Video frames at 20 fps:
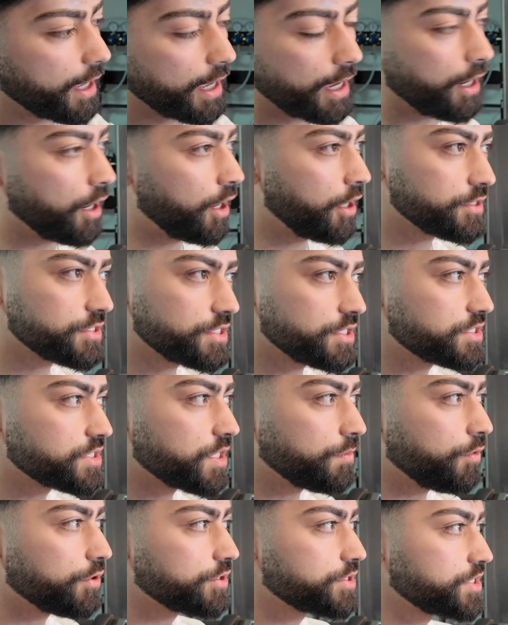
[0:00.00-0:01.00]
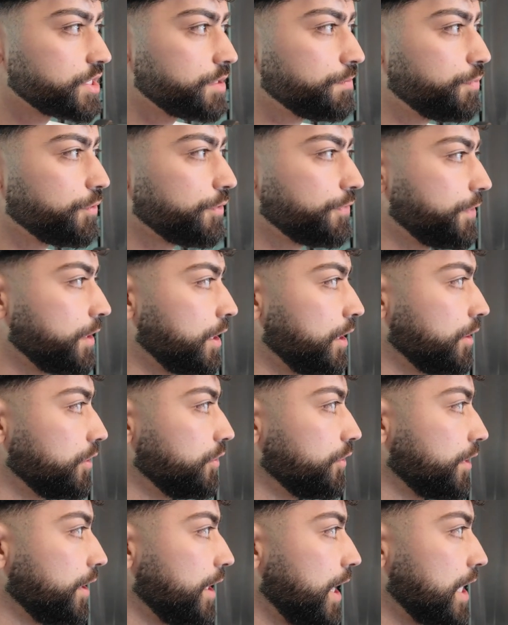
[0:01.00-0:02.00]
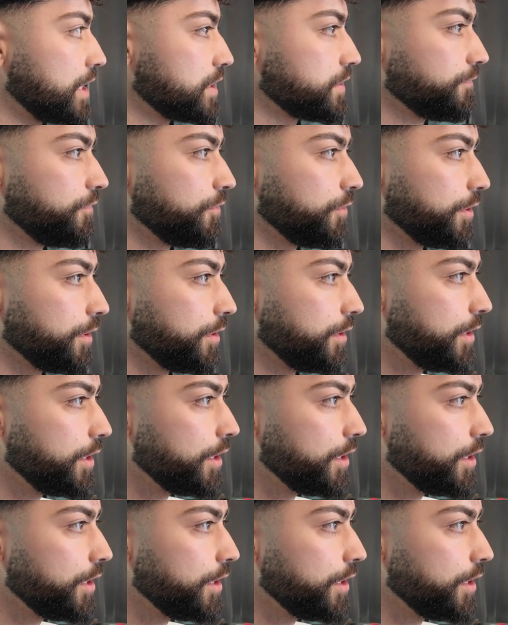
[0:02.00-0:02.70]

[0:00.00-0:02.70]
and honestly, it's the most simple thing you can ask for.